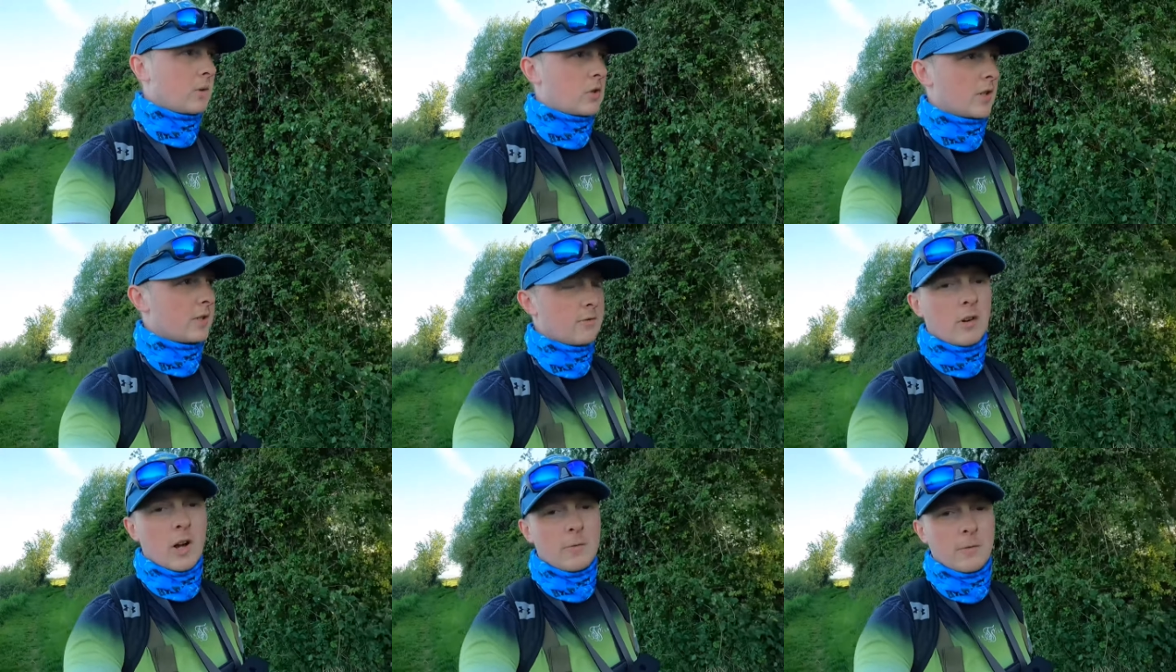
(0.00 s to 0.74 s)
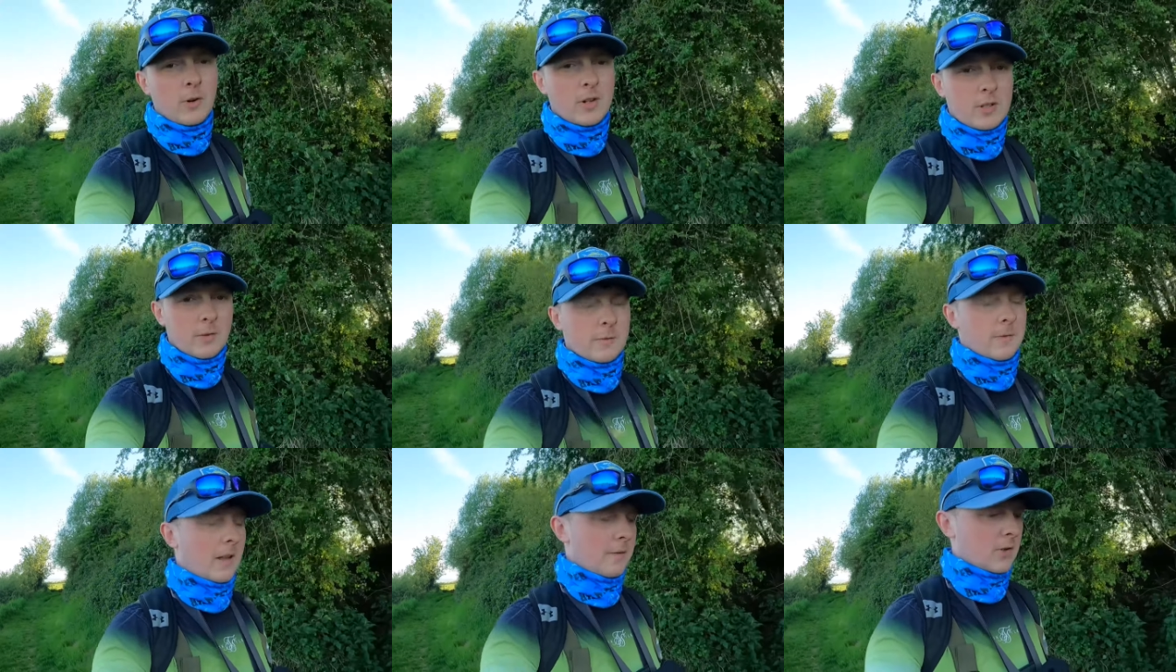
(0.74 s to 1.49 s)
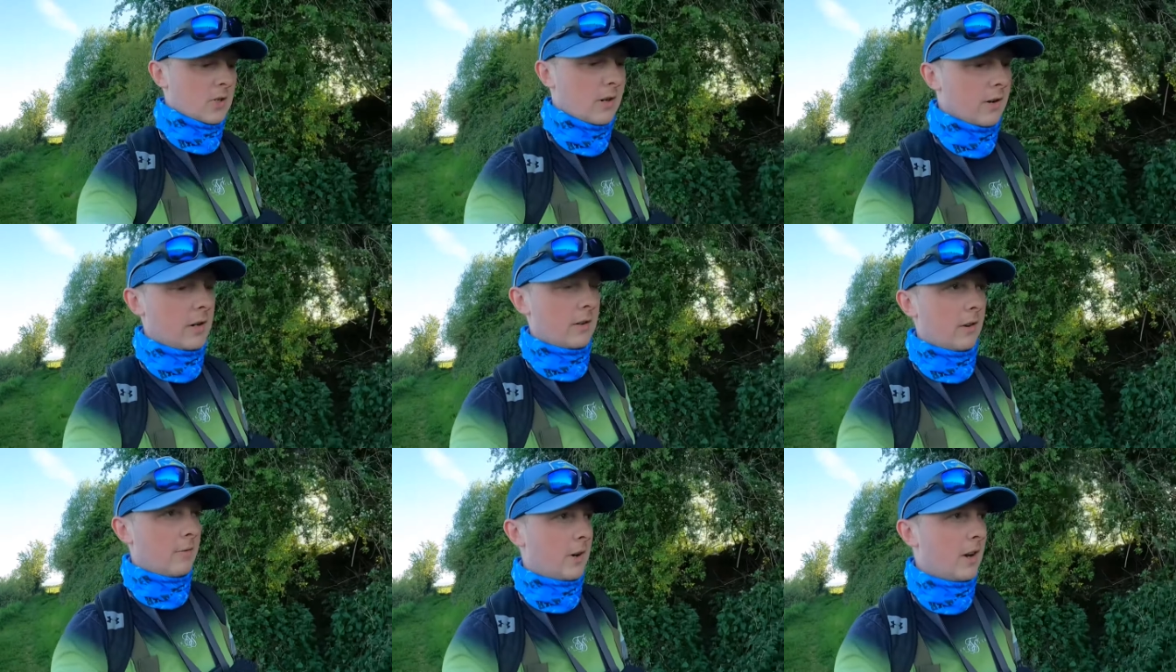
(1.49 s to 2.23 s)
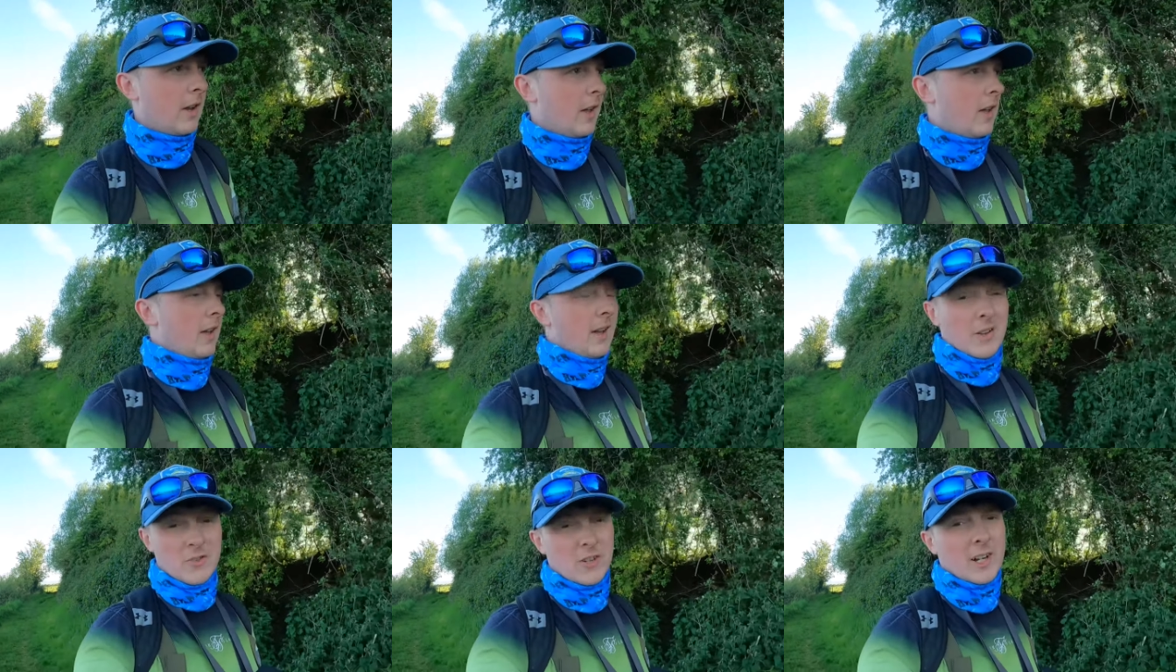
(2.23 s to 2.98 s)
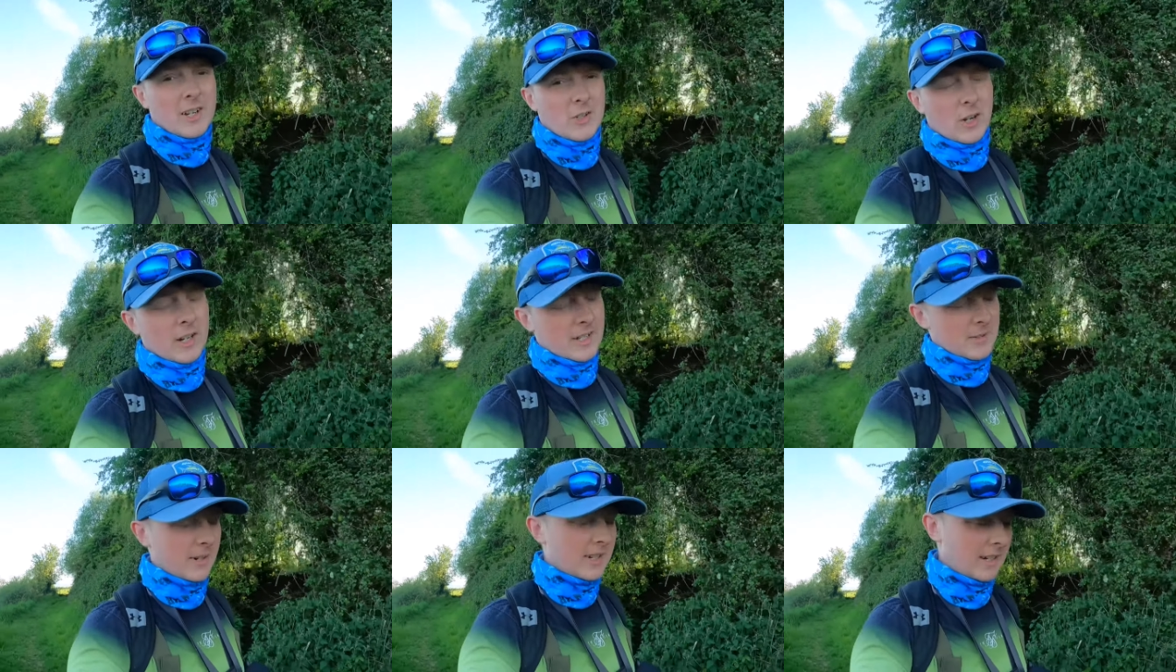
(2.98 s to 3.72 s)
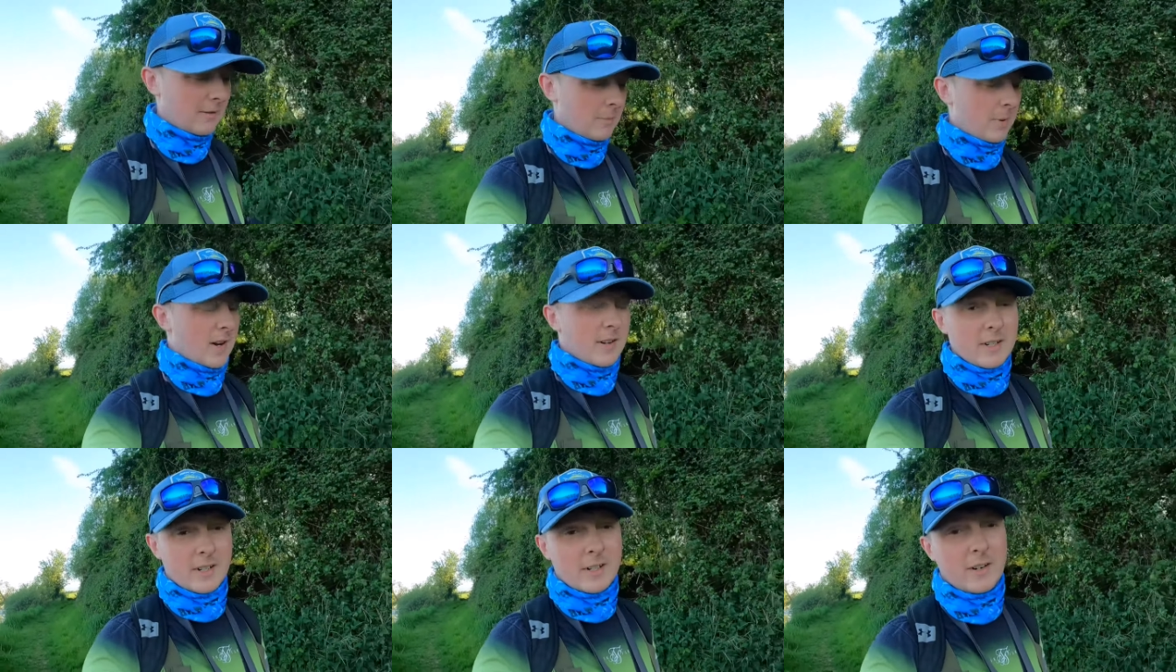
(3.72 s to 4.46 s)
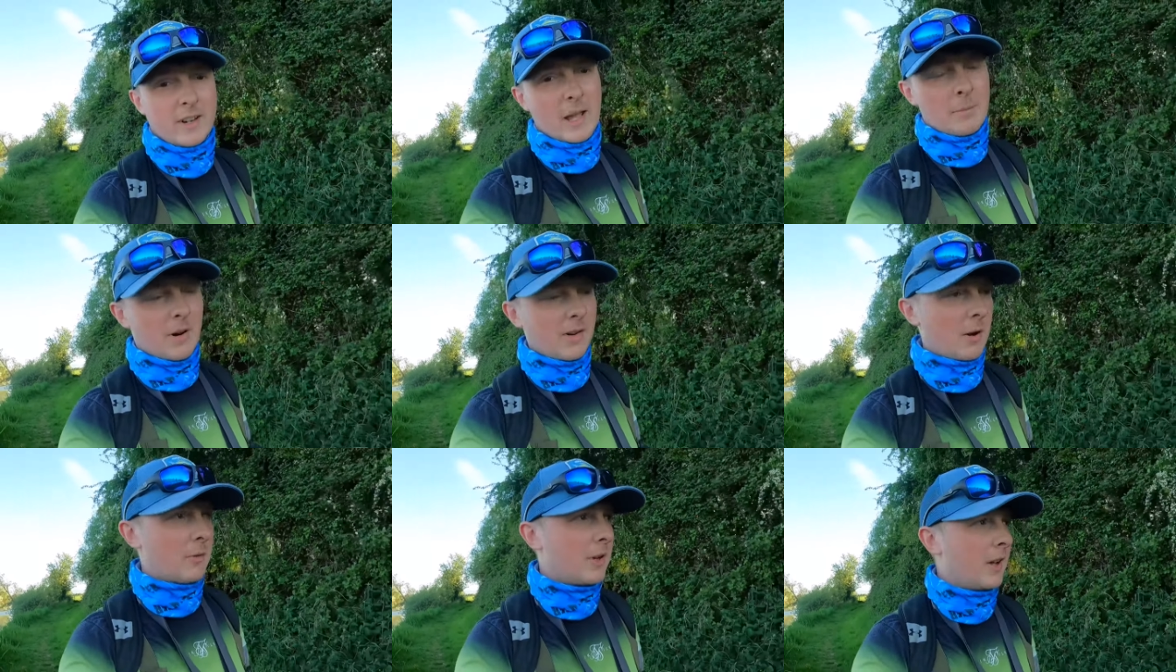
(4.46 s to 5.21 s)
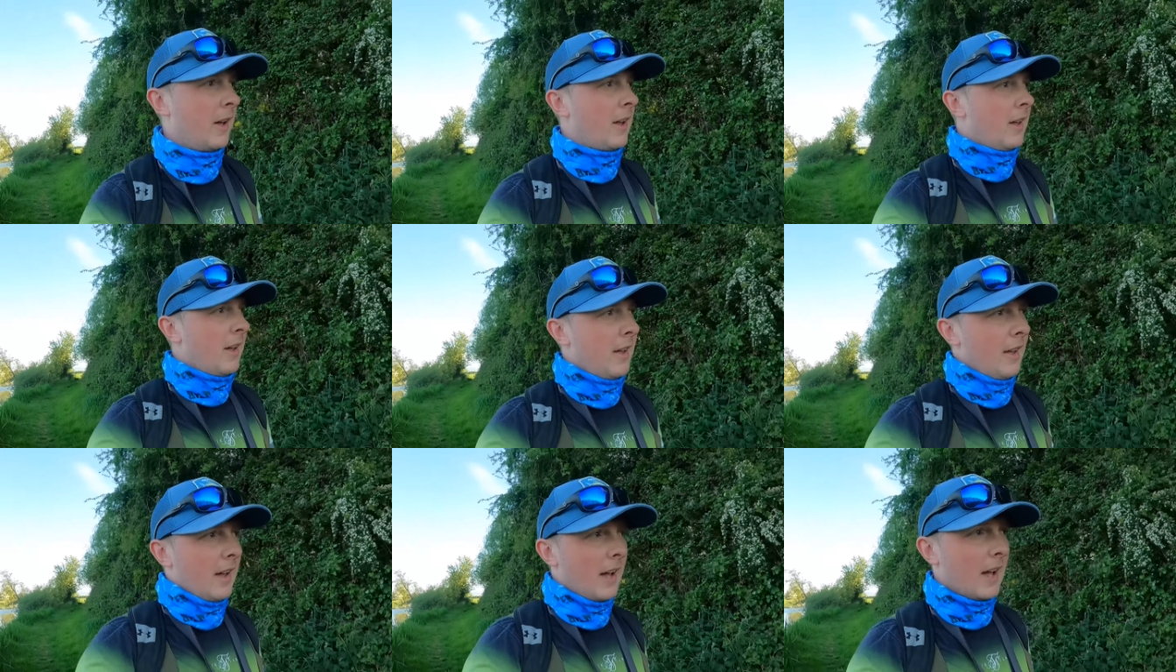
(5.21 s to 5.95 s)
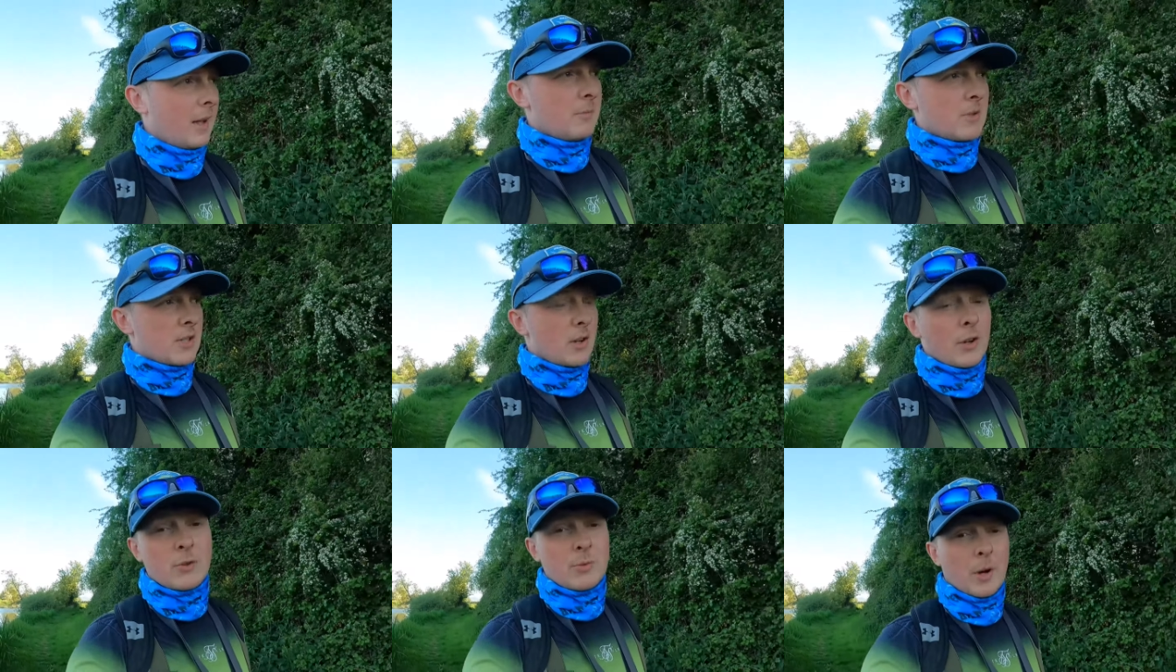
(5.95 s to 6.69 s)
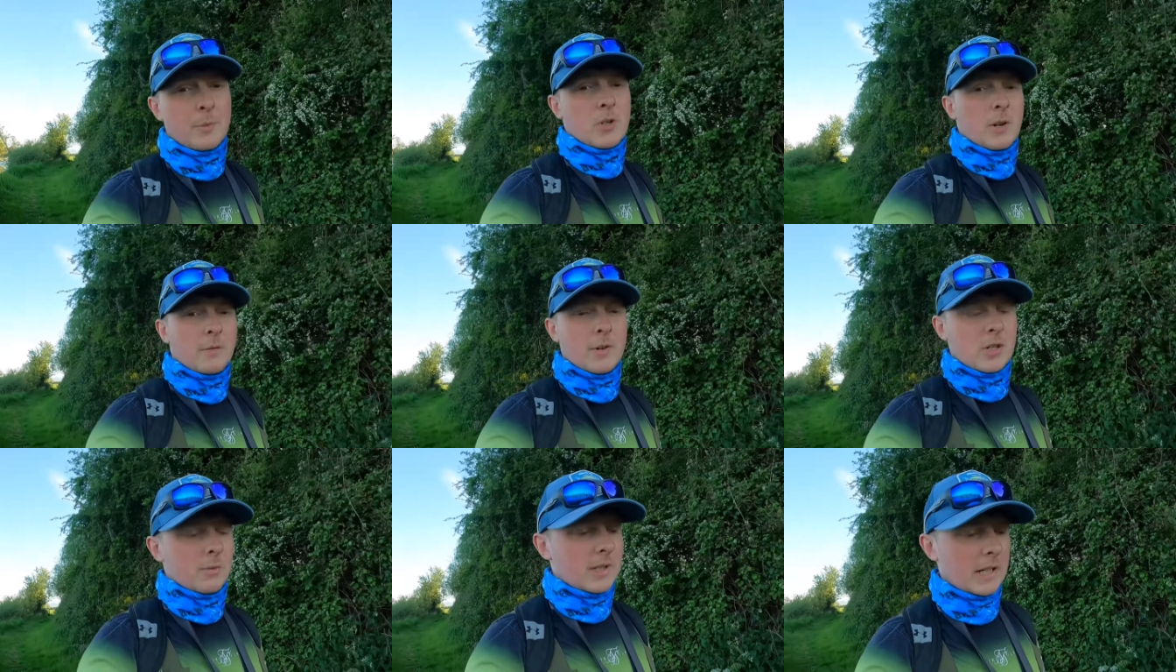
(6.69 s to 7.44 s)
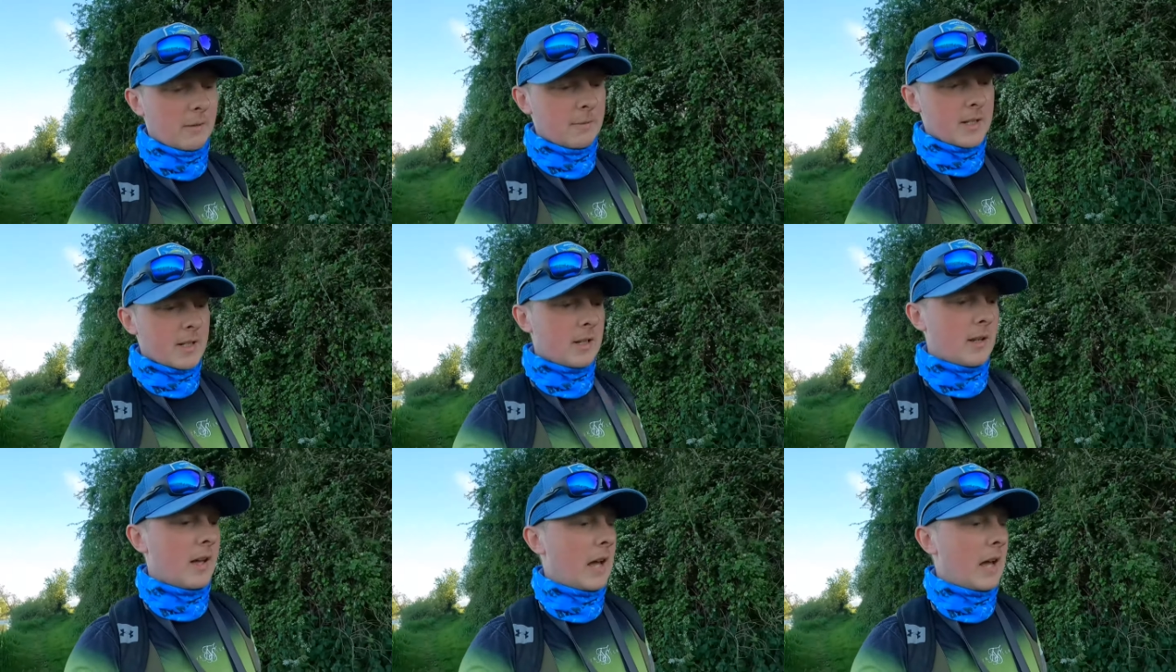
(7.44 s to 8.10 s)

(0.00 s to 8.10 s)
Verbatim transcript: It was just raw footage of fly fishing here in the river. I was really enjoying it, so I didn't even bother to turn the camera around. I'm um, just up upstream fishing with the nymphs.